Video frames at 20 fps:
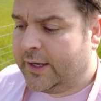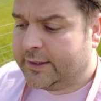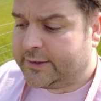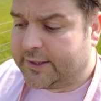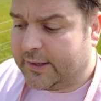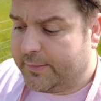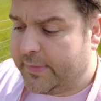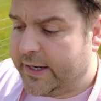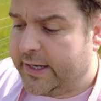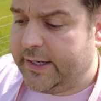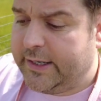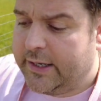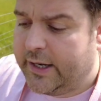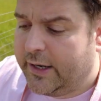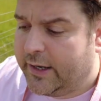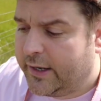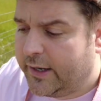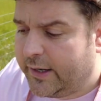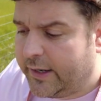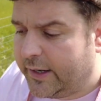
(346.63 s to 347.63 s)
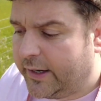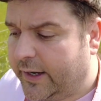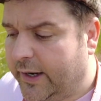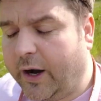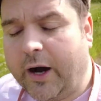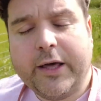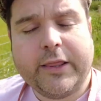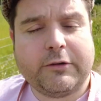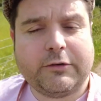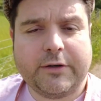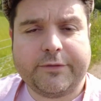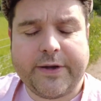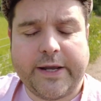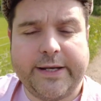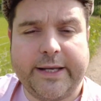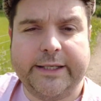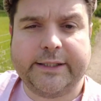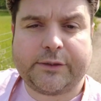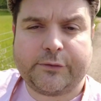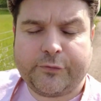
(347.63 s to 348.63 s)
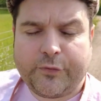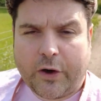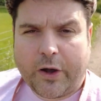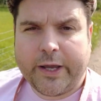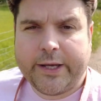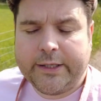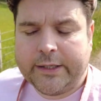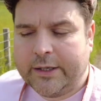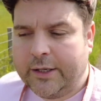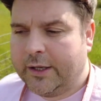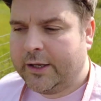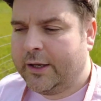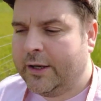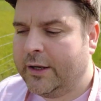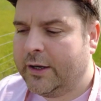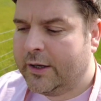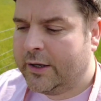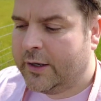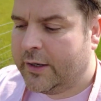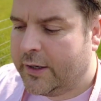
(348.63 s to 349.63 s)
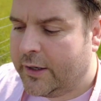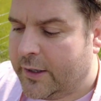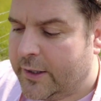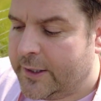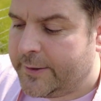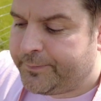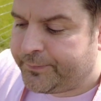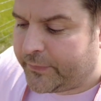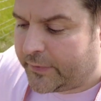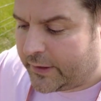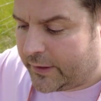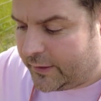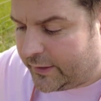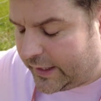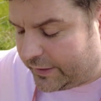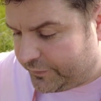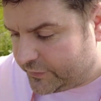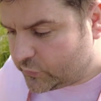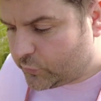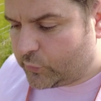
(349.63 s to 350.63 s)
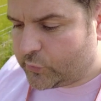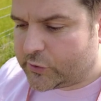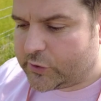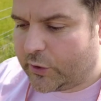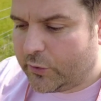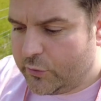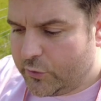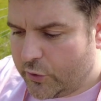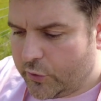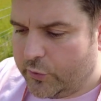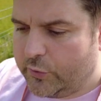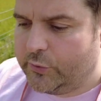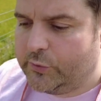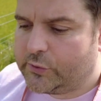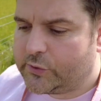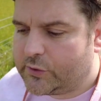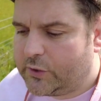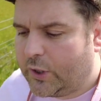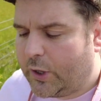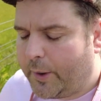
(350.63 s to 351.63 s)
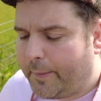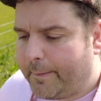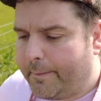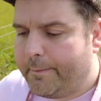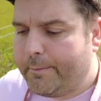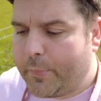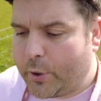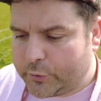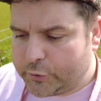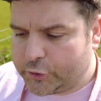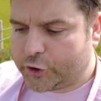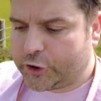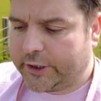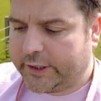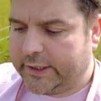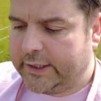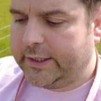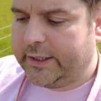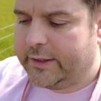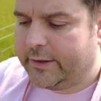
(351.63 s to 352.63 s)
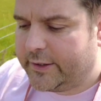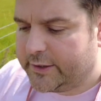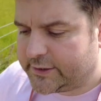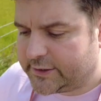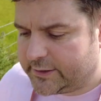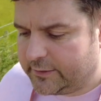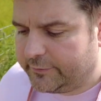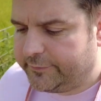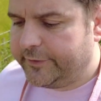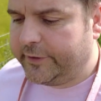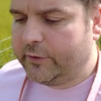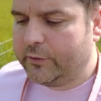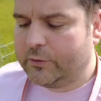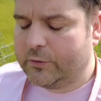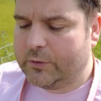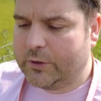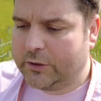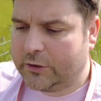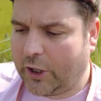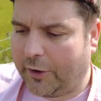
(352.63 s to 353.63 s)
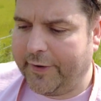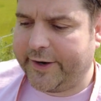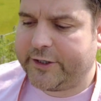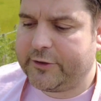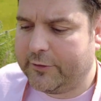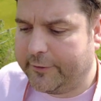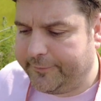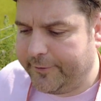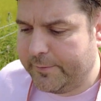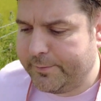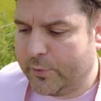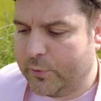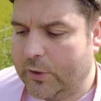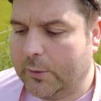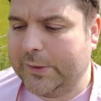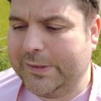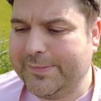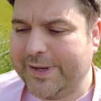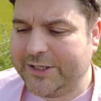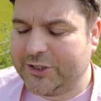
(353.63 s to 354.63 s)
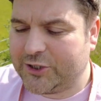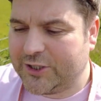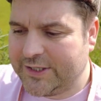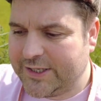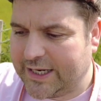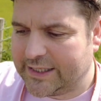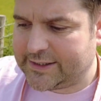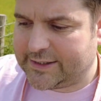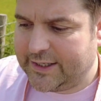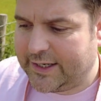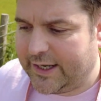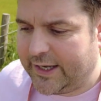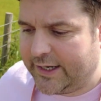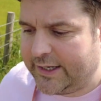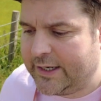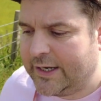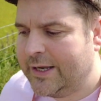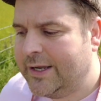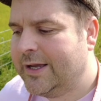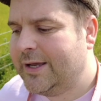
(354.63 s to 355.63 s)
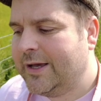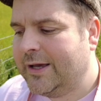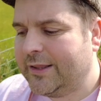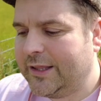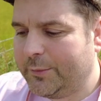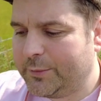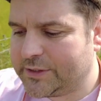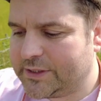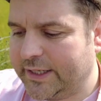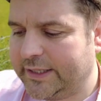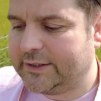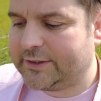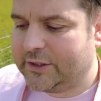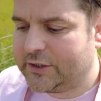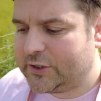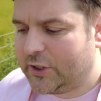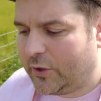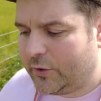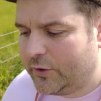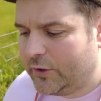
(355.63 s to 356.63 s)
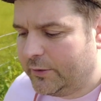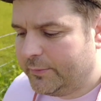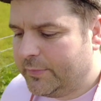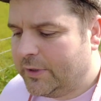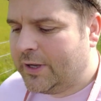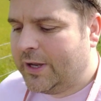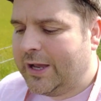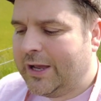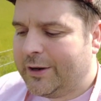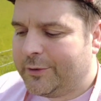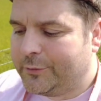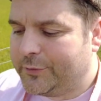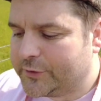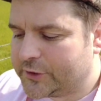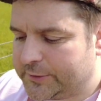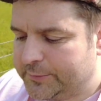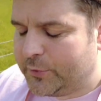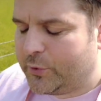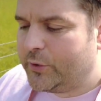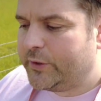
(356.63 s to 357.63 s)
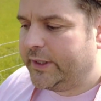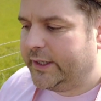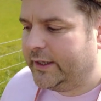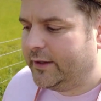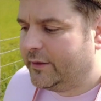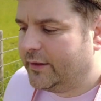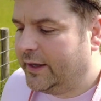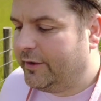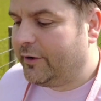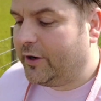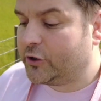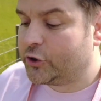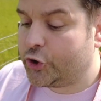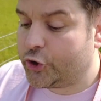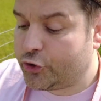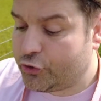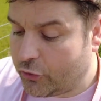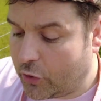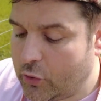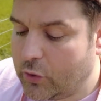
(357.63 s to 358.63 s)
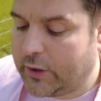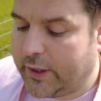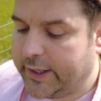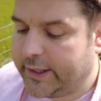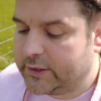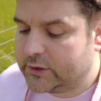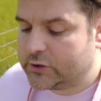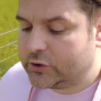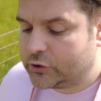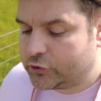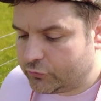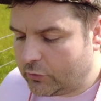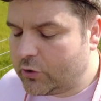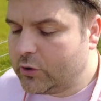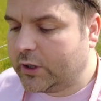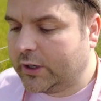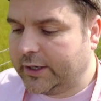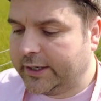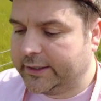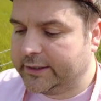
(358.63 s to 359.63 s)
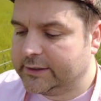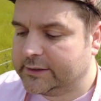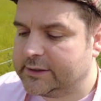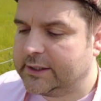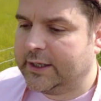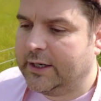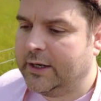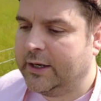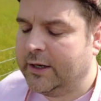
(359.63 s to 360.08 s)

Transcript: To me, either event is fine there is also news that Monchi, the Seville director of football that we mentioned yesterday that was linked to Tottenham, well this morning there are strong links, stronger links,